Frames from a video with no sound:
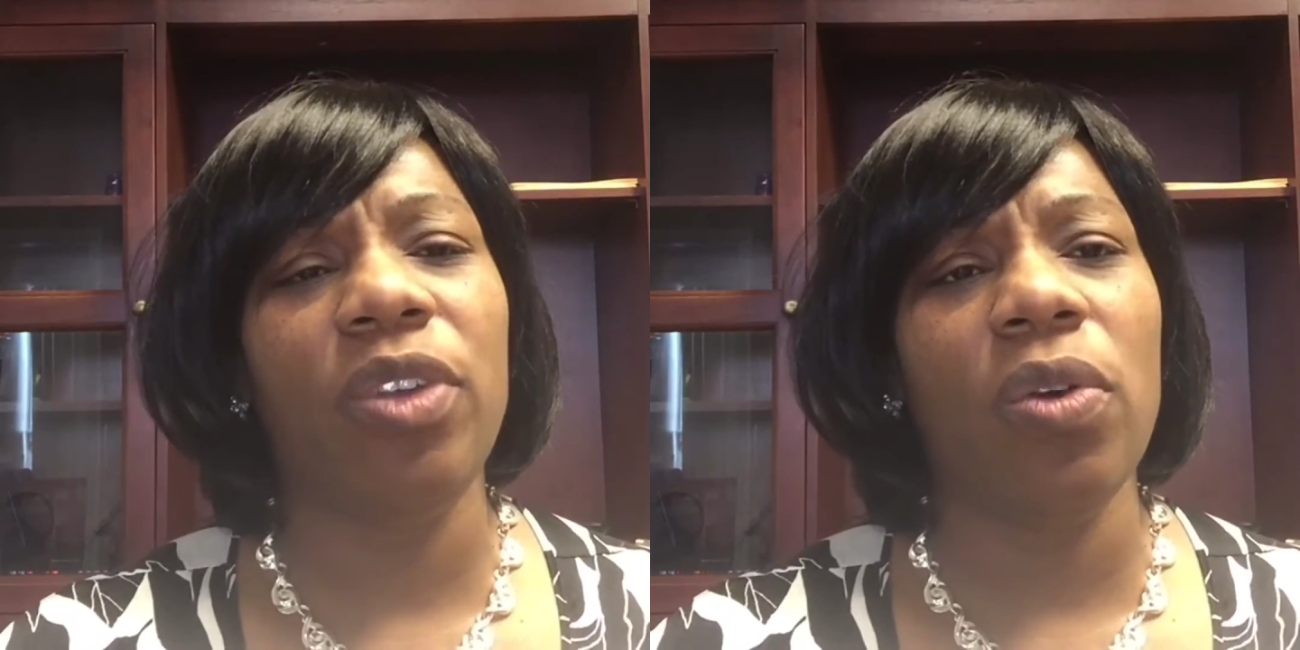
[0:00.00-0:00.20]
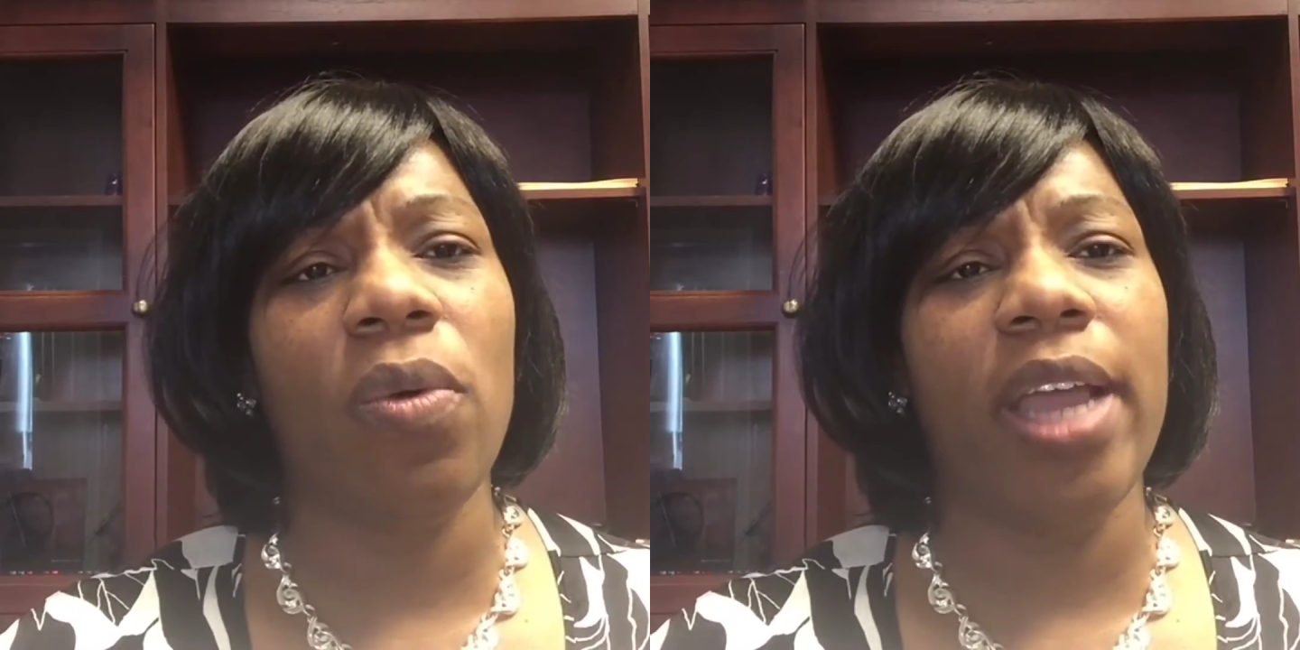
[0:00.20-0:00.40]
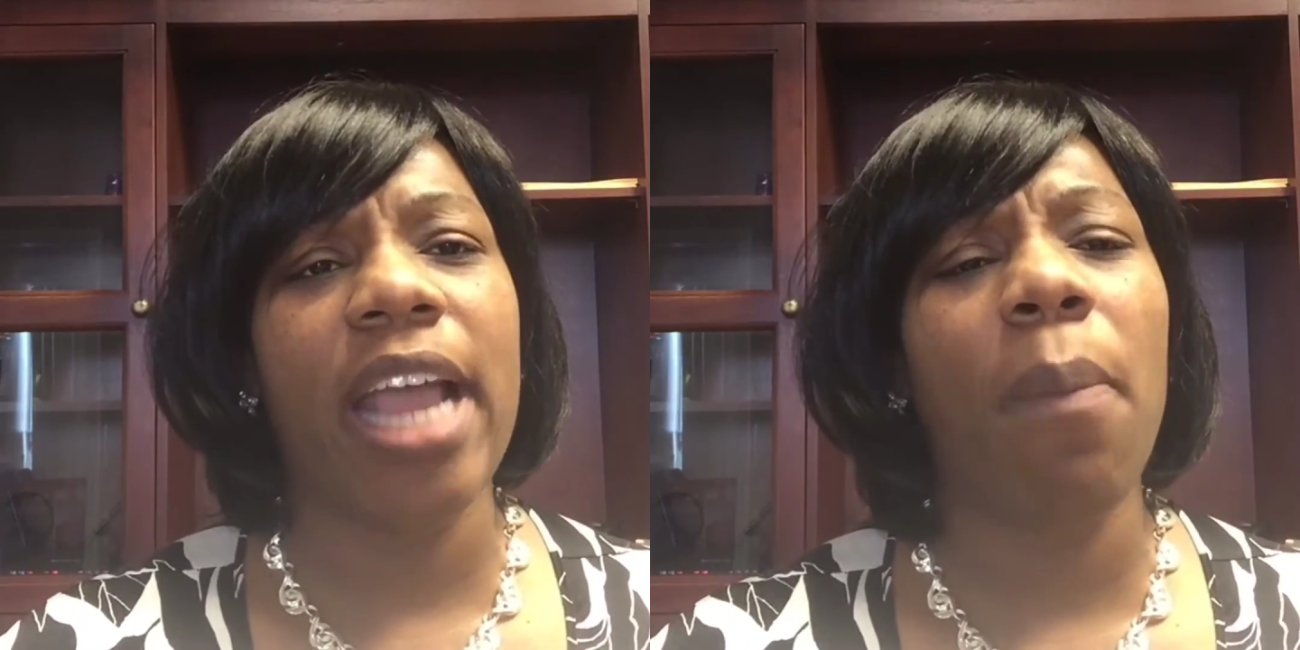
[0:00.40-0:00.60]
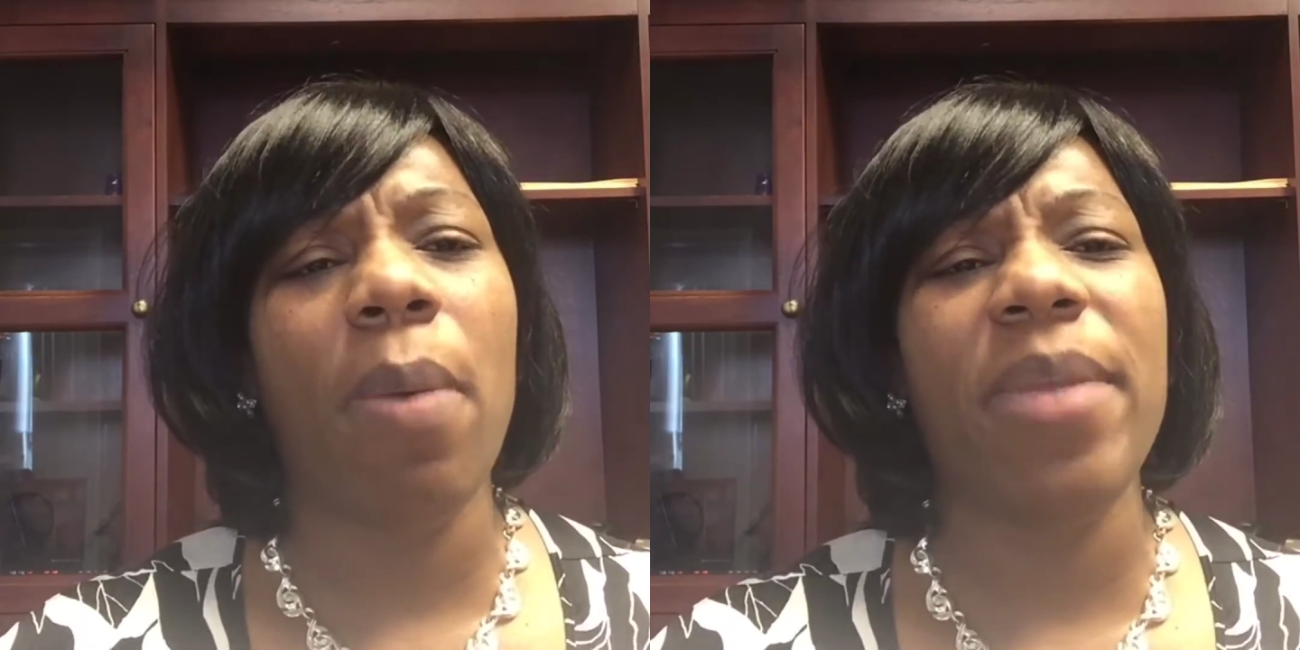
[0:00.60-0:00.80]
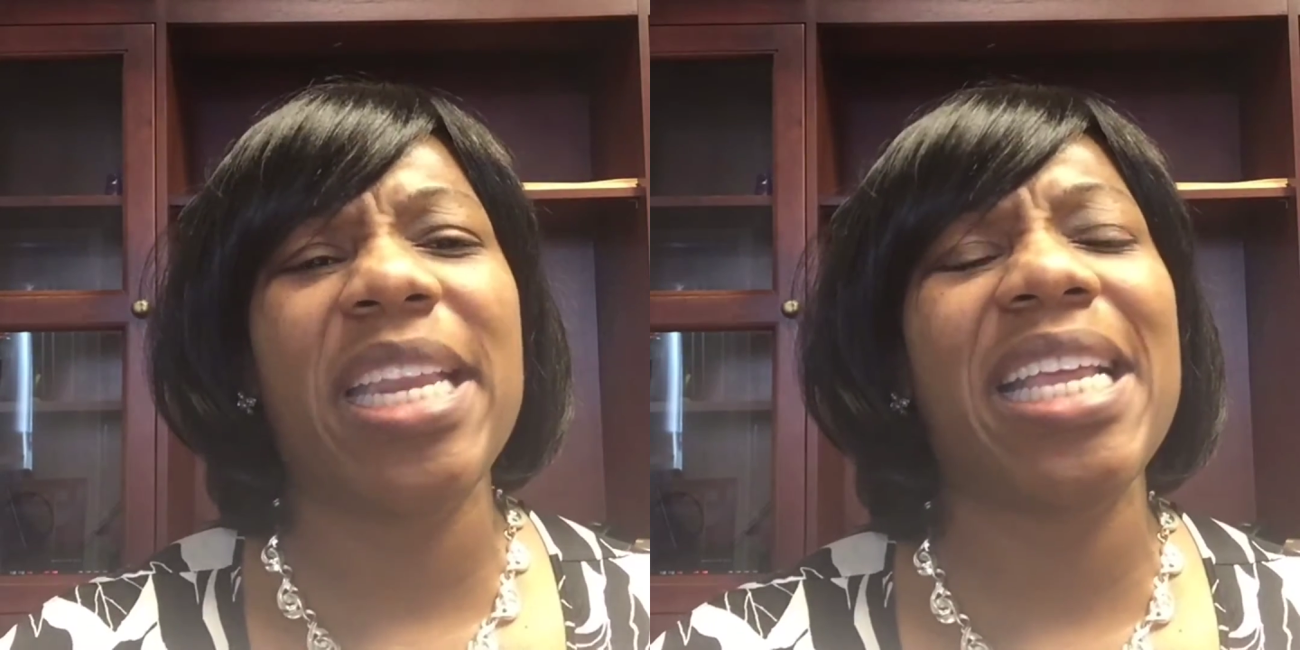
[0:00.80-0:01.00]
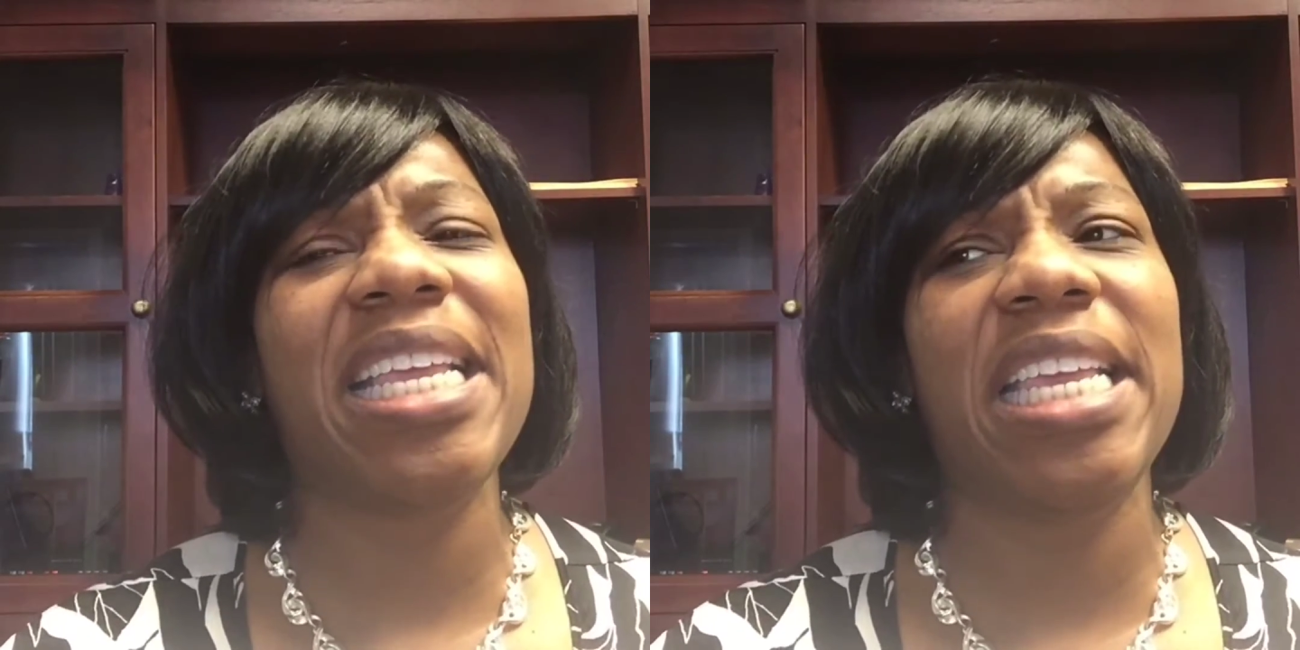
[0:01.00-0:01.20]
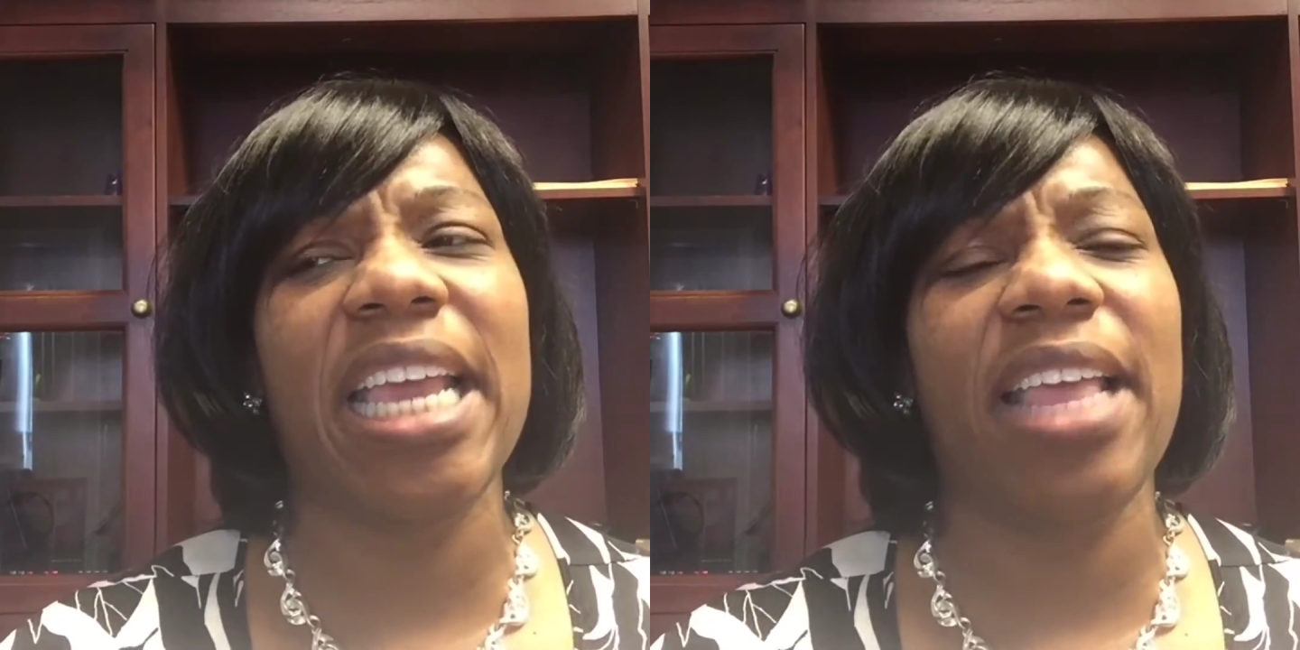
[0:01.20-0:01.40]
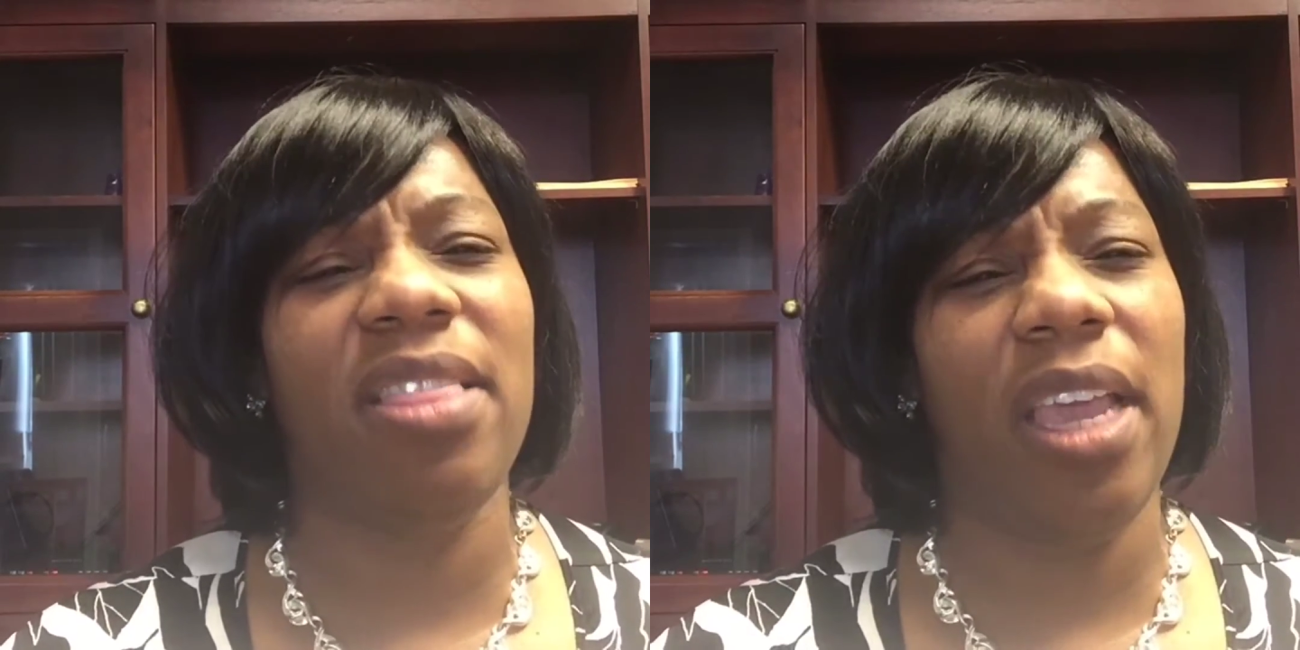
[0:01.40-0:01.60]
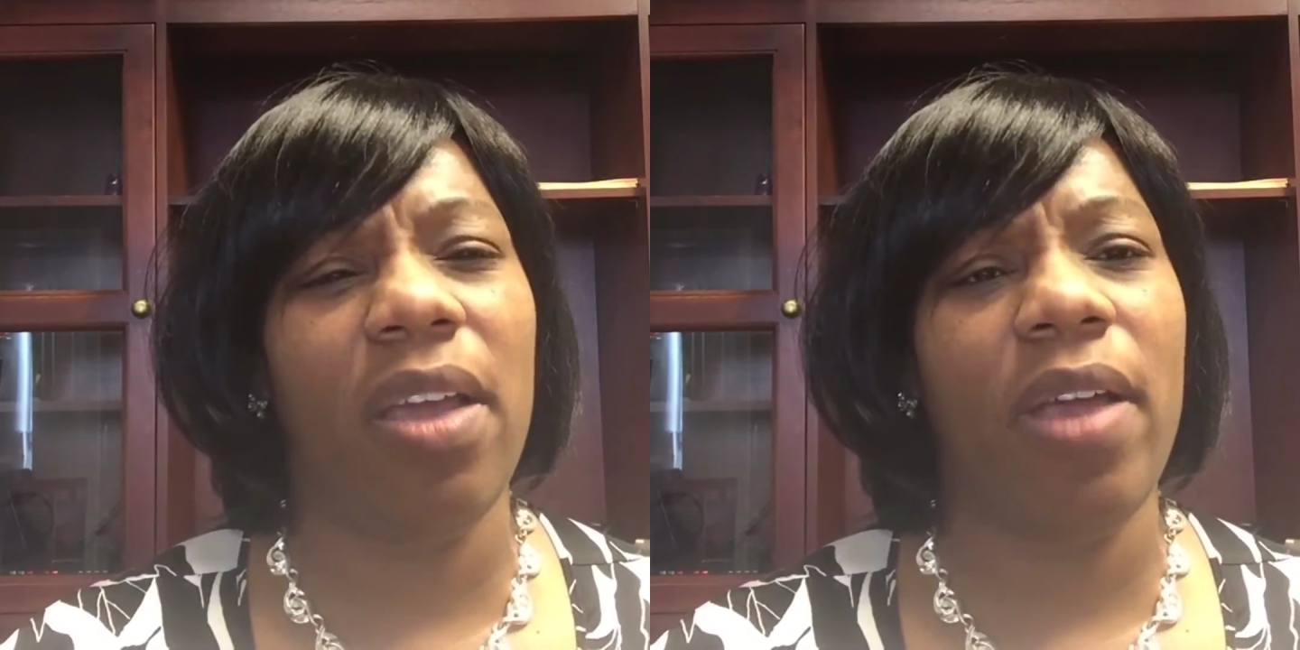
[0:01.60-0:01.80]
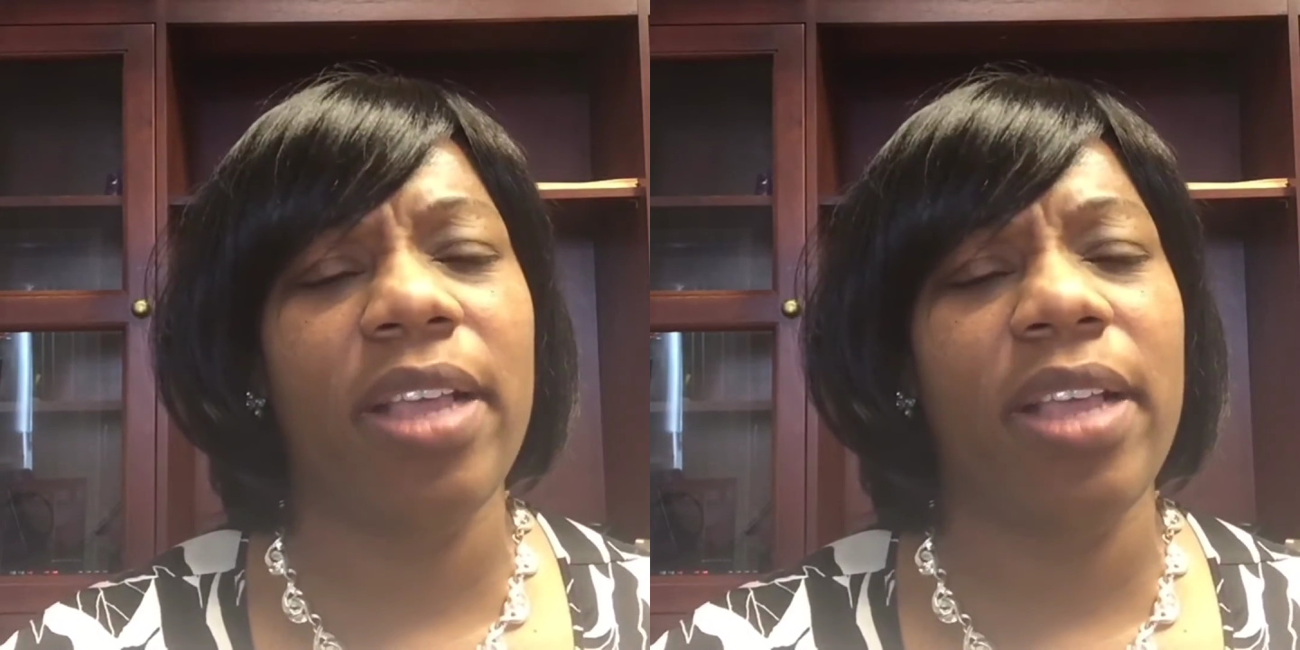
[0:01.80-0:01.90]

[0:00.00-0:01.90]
doing helping me to get there?